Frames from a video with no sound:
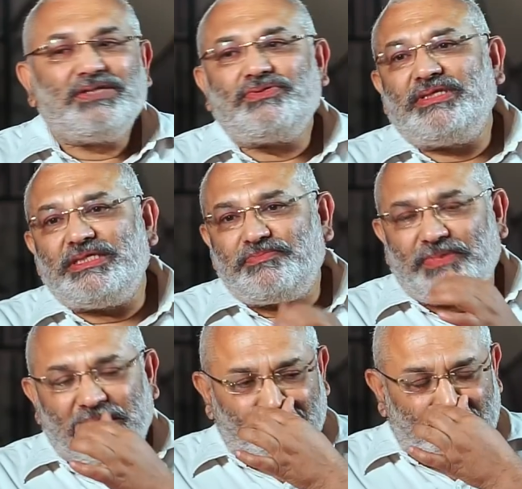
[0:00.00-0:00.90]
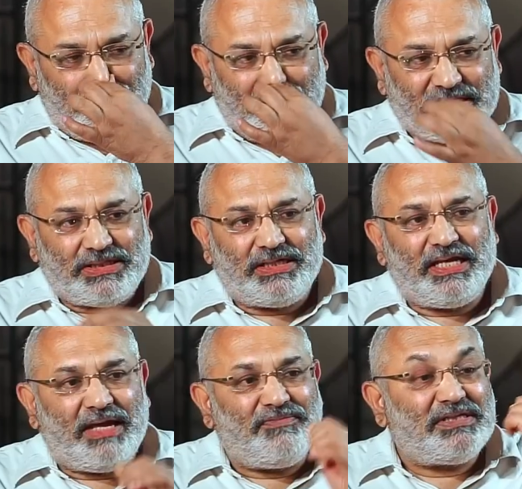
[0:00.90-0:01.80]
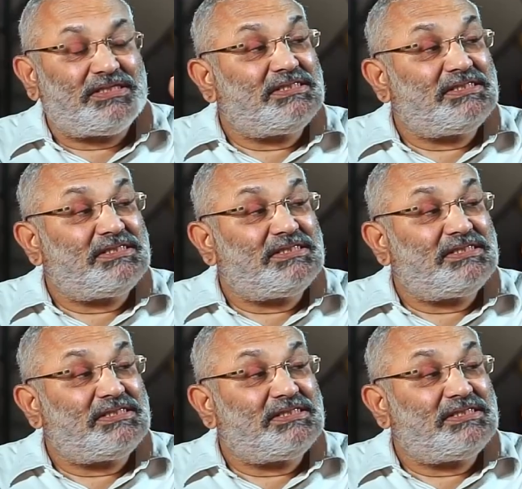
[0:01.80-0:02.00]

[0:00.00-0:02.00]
So this particular patient came with a